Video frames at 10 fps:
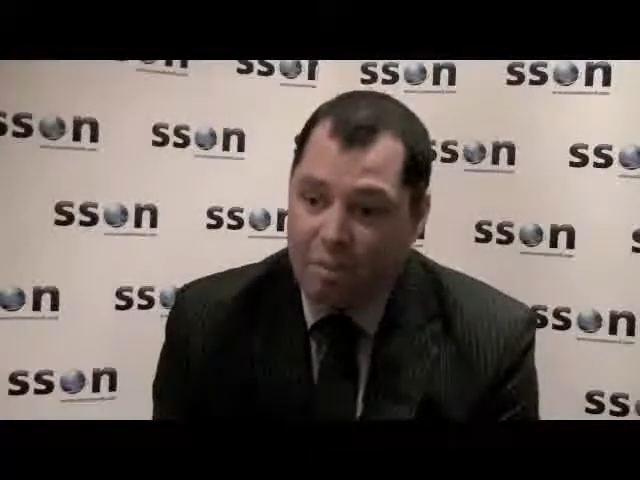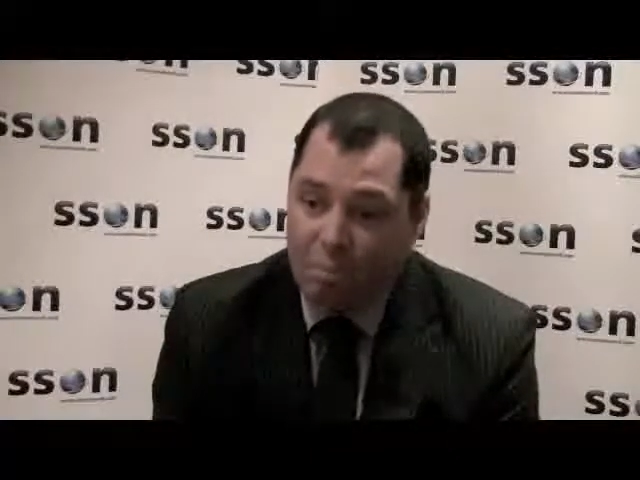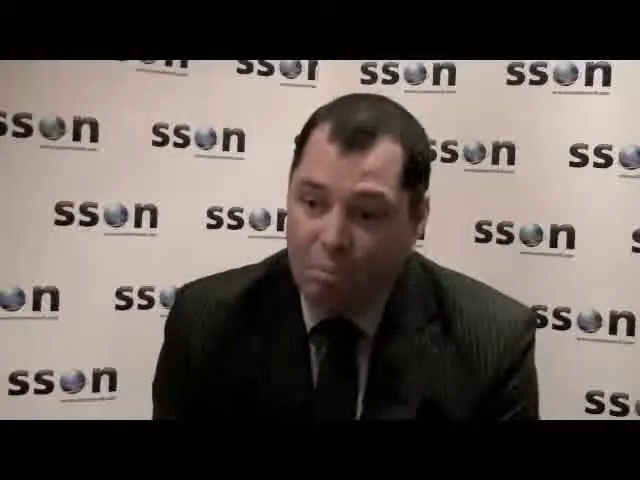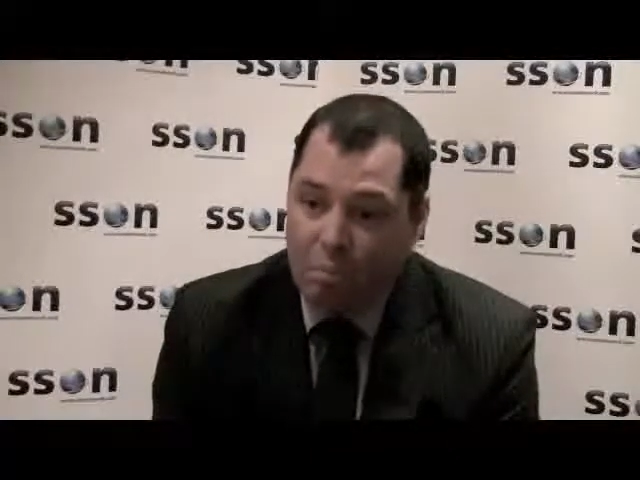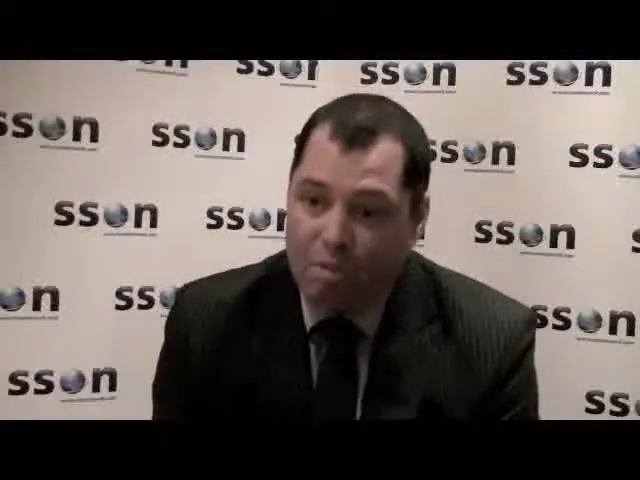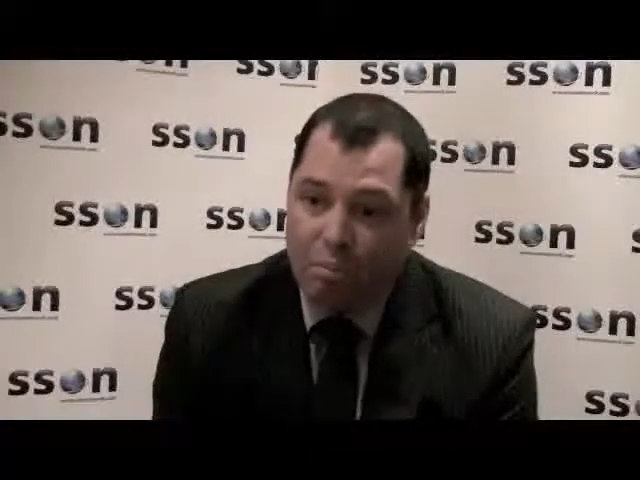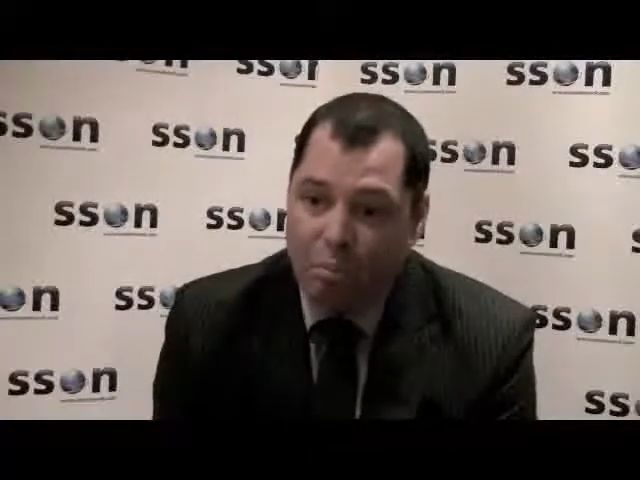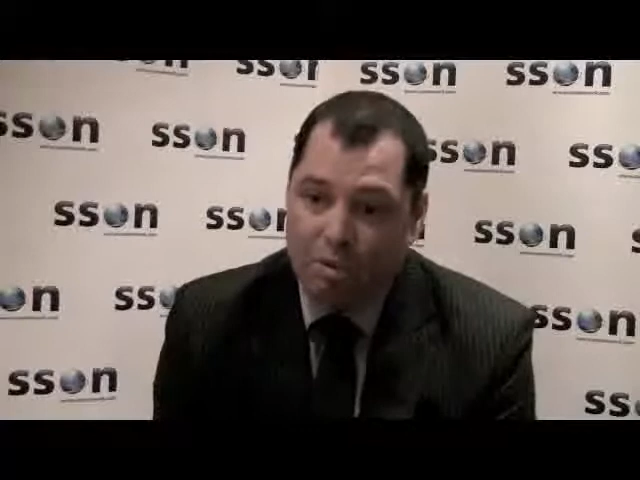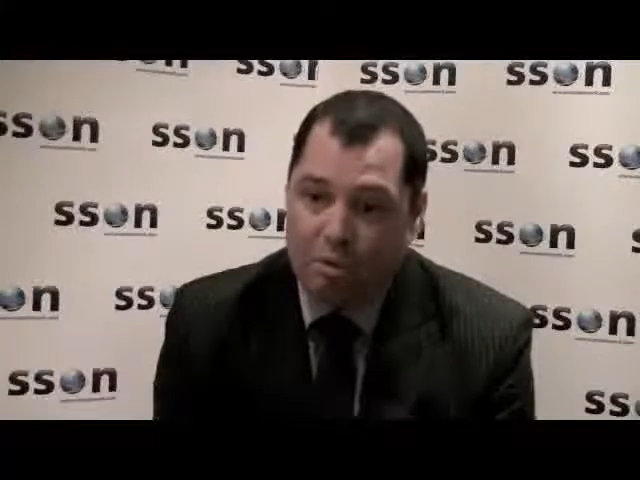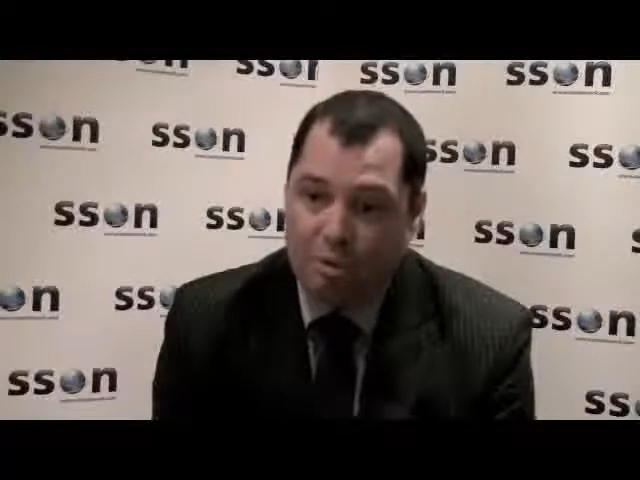moving
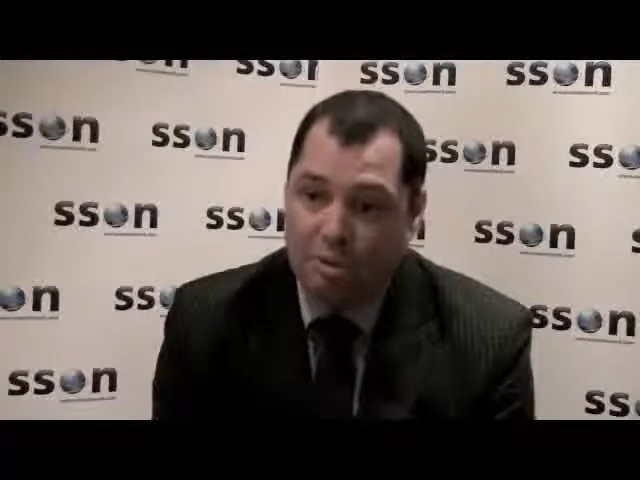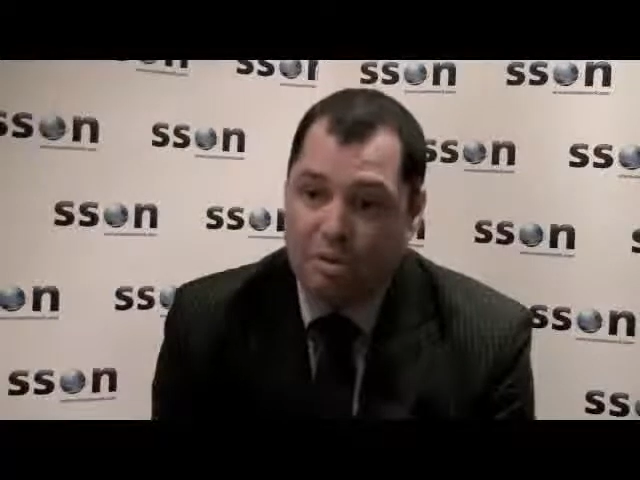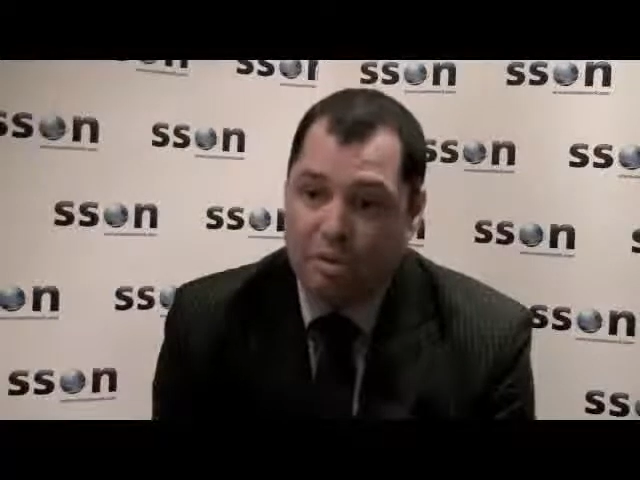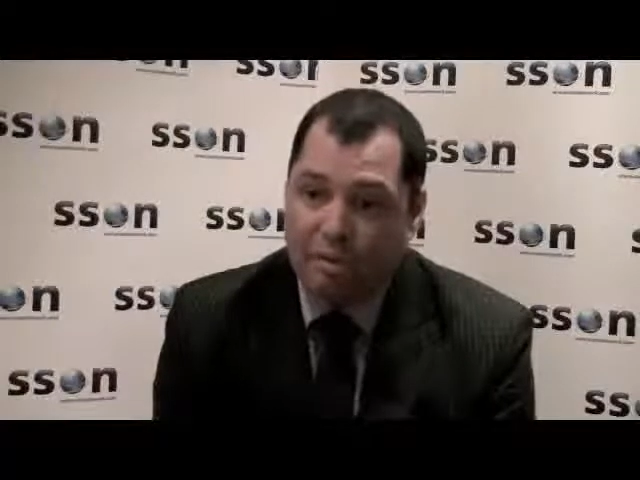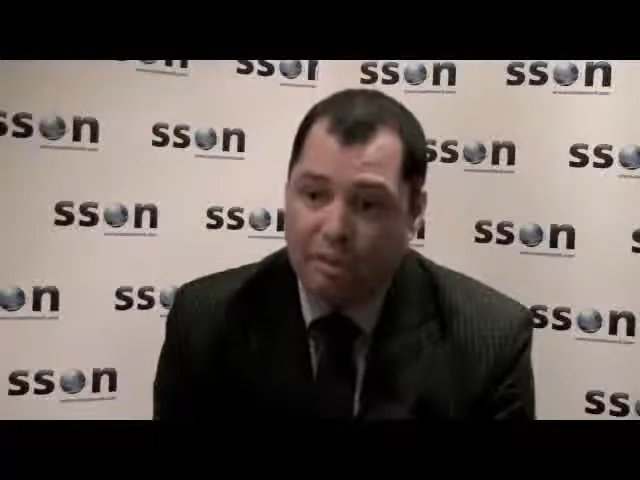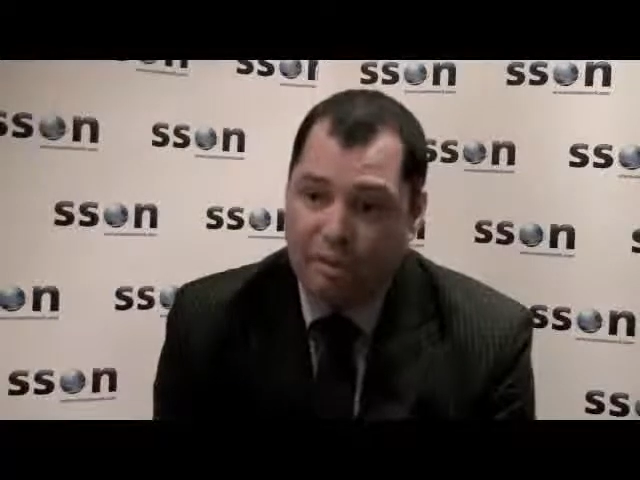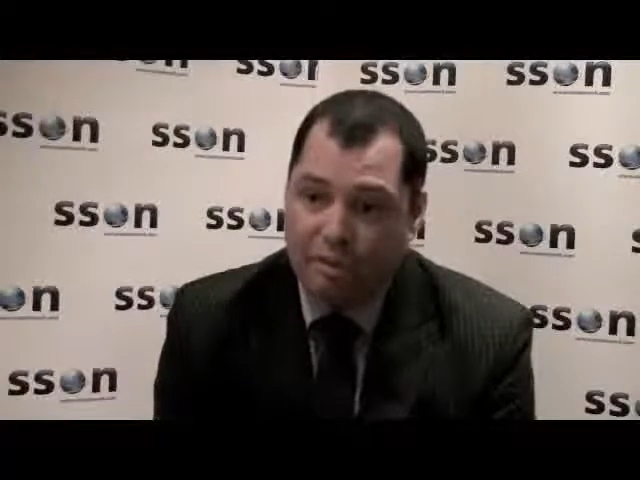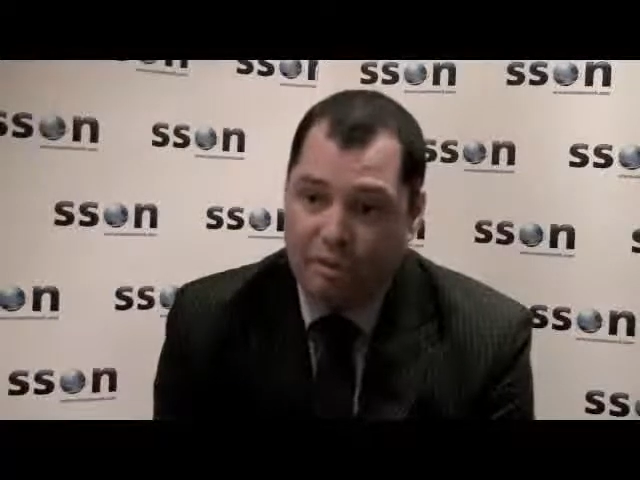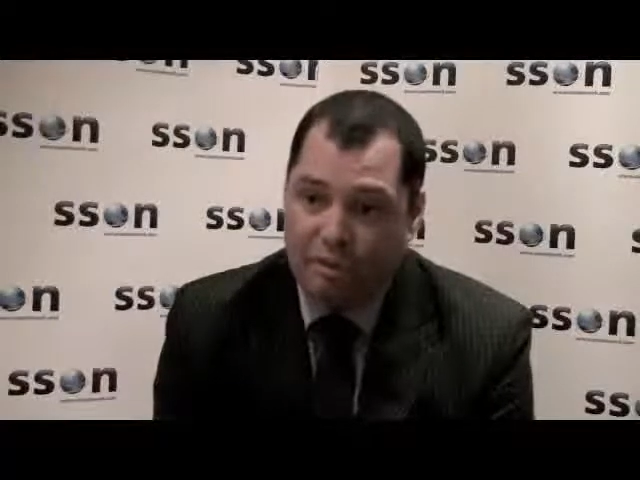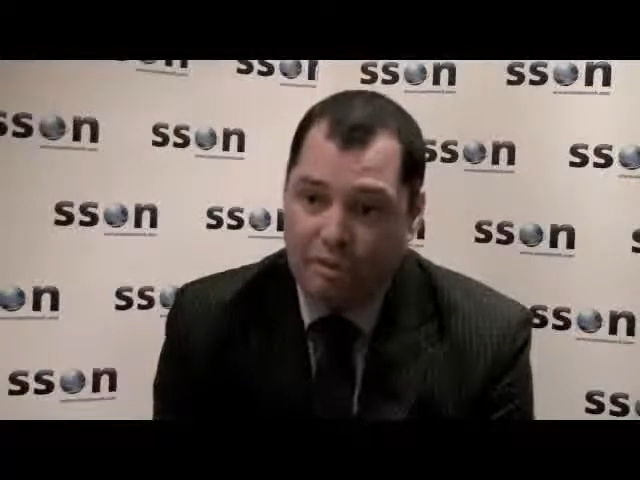more towards a software as a
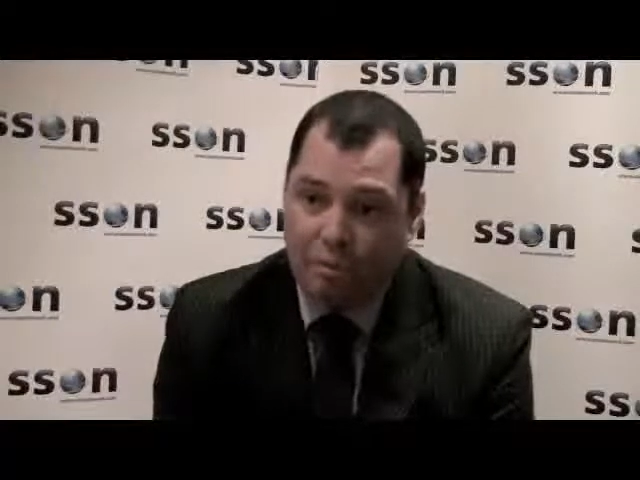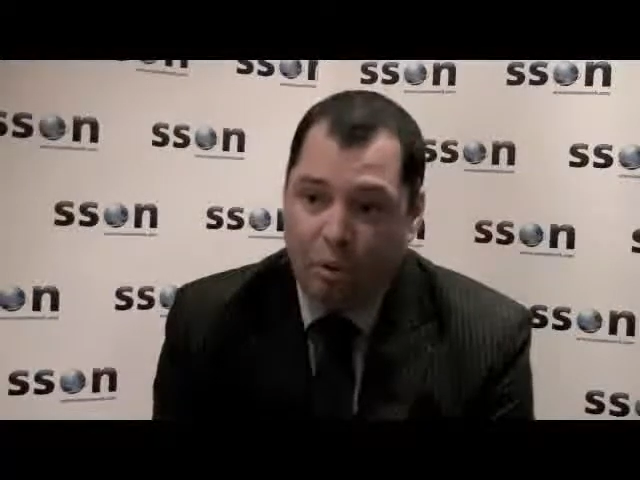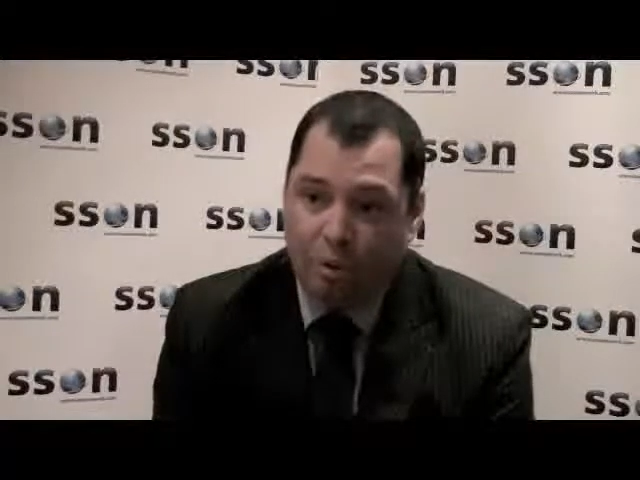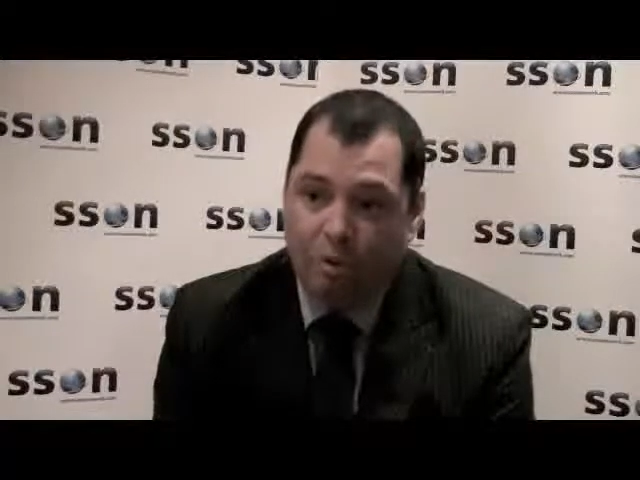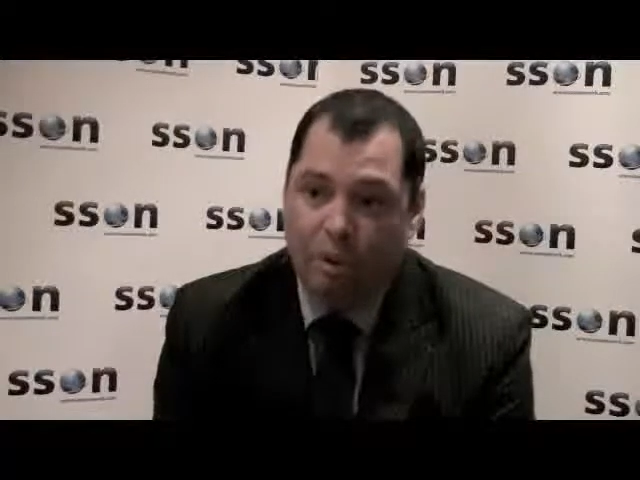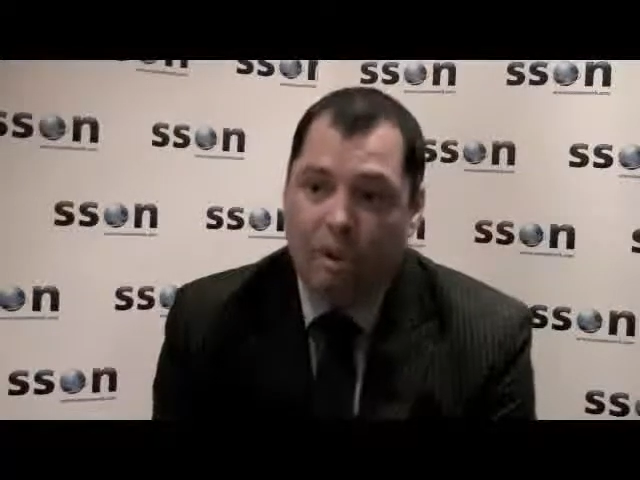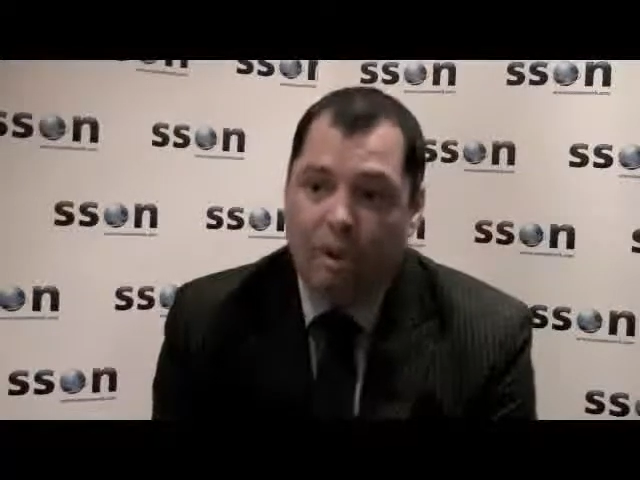service model,